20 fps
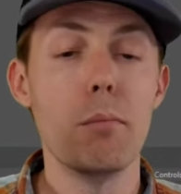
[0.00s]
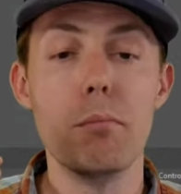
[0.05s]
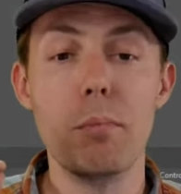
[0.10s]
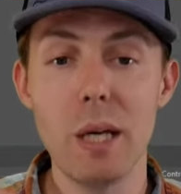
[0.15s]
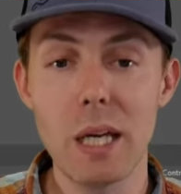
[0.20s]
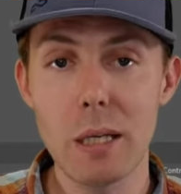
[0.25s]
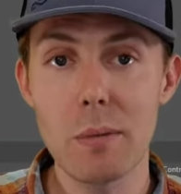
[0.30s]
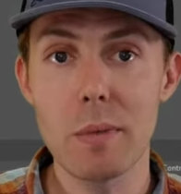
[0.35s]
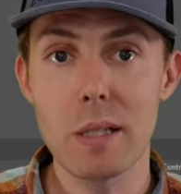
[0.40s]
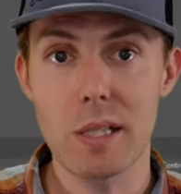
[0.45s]

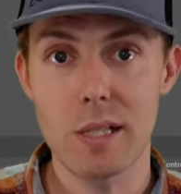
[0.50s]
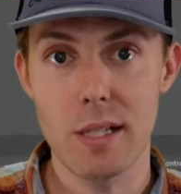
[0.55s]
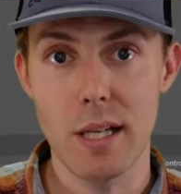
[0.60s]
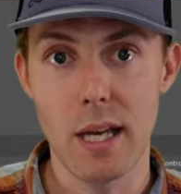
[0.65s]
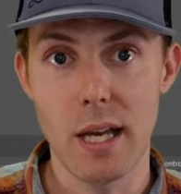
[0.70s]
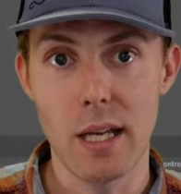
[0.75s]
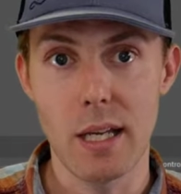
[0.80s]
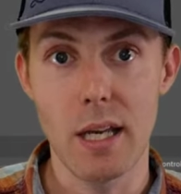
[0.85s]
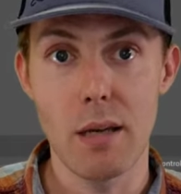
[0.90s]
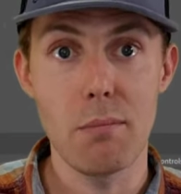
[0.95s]
Big
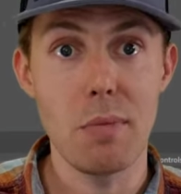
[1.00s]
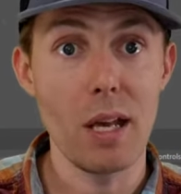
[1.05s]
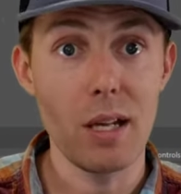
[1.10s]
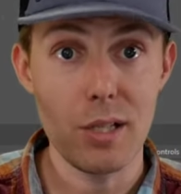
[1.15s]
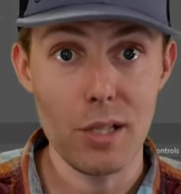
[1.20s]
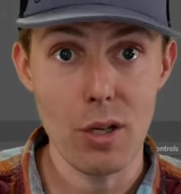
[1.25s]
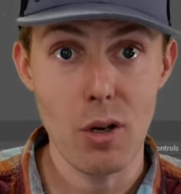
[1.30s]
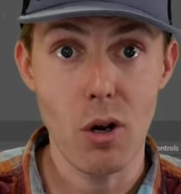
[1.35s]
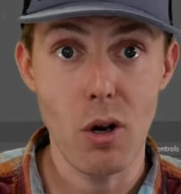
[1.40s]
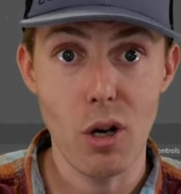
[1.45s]
mistake. It
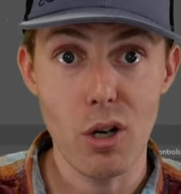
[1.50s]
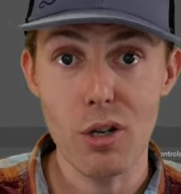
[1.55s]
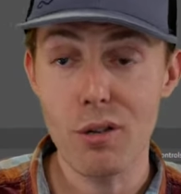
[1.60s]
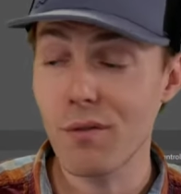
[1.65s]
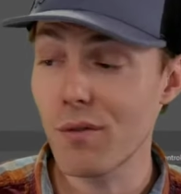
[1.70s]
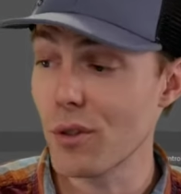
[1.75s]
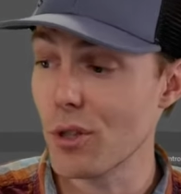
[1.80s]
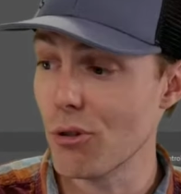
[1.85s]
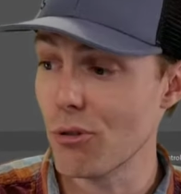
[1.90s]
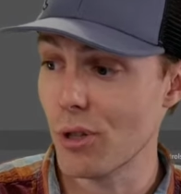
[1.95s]
makes it hard
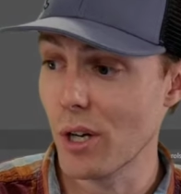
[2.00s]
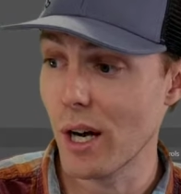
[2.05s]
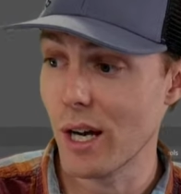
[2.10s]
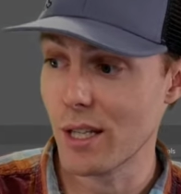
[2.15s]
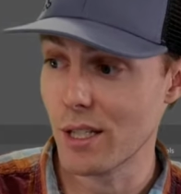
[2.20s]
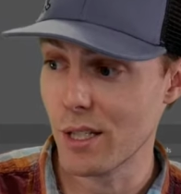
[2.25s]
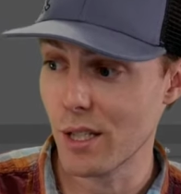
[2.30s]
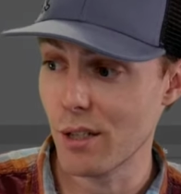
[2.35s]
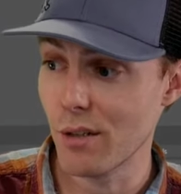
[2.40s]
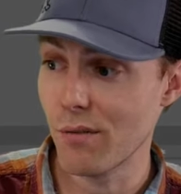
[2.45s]
for you to
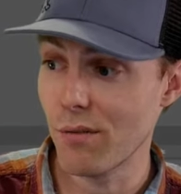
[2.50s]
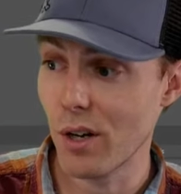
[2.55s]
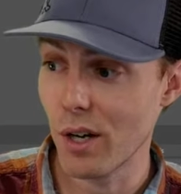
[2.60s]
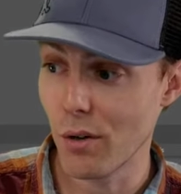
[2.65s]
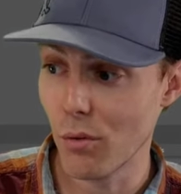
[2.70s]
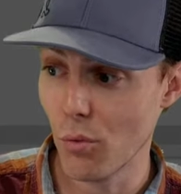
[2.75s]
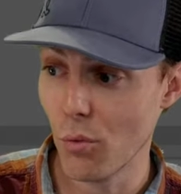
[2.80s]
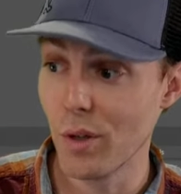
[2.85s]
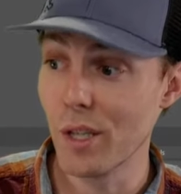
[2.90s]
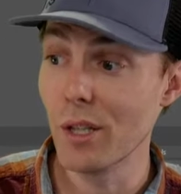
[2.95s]
identify
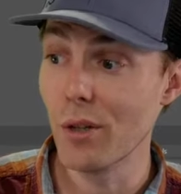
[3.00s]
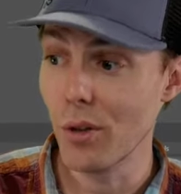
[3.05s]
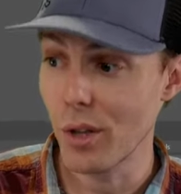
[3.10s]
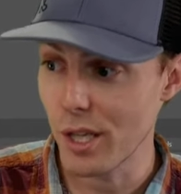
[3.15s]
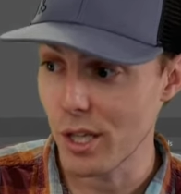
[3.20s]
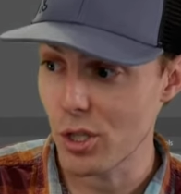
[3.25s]
real